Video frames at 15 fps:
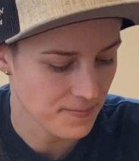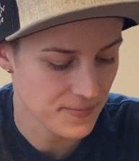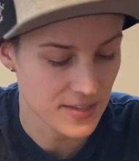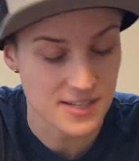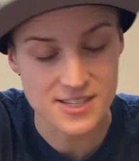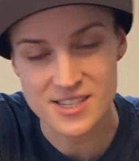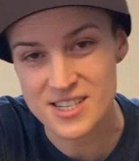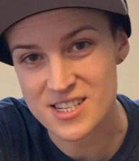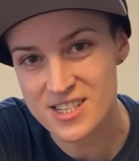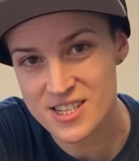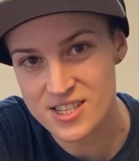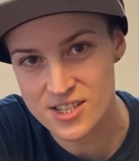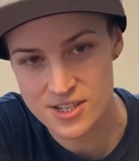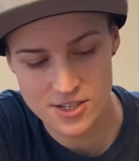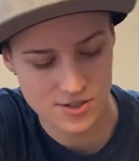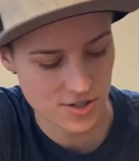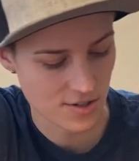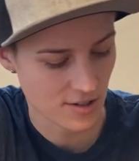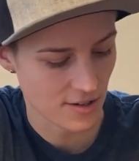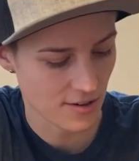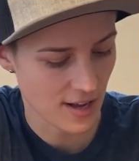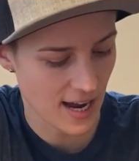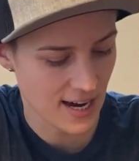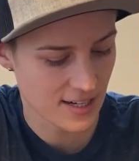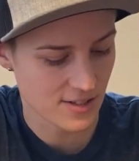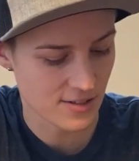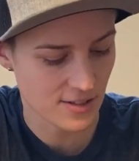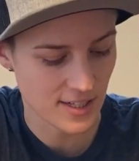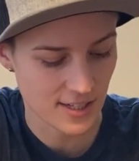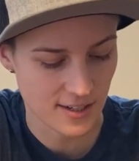It's easiest to use your little axle
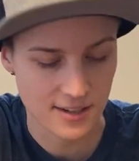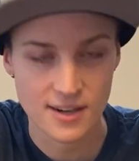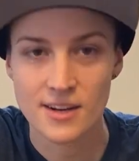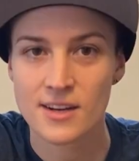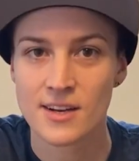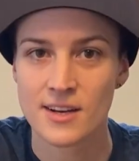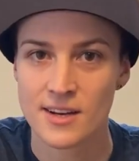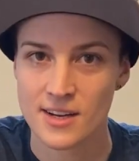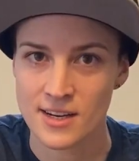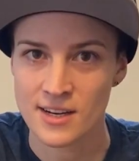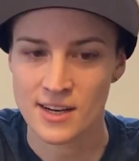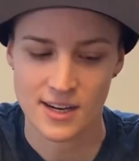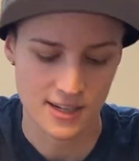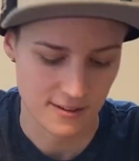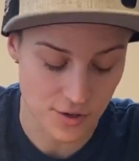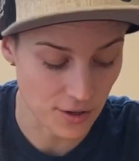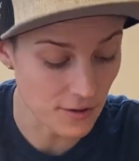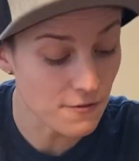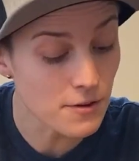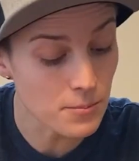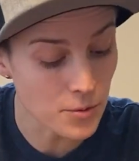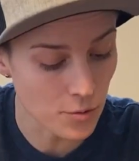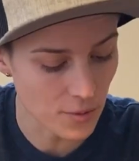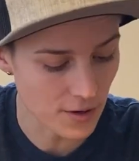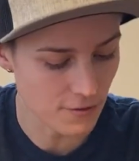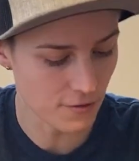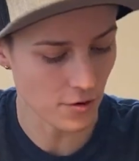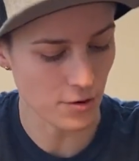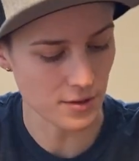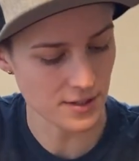here and kind of flip your wheel
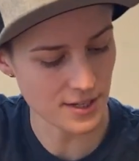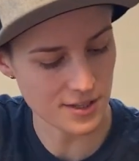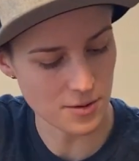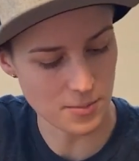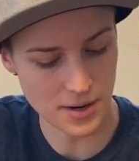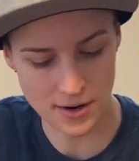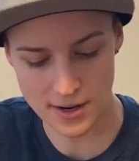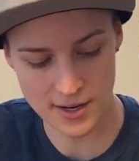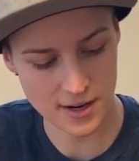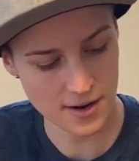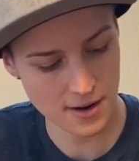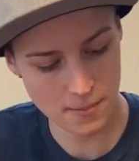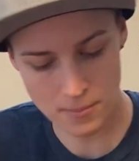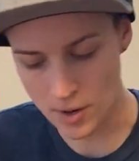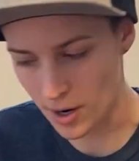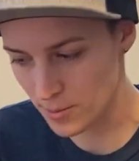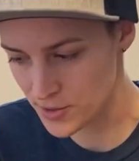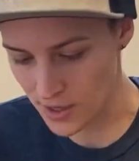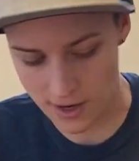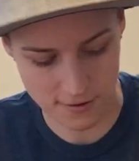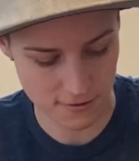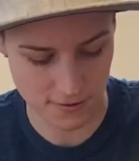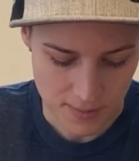forward that the bearing pops off.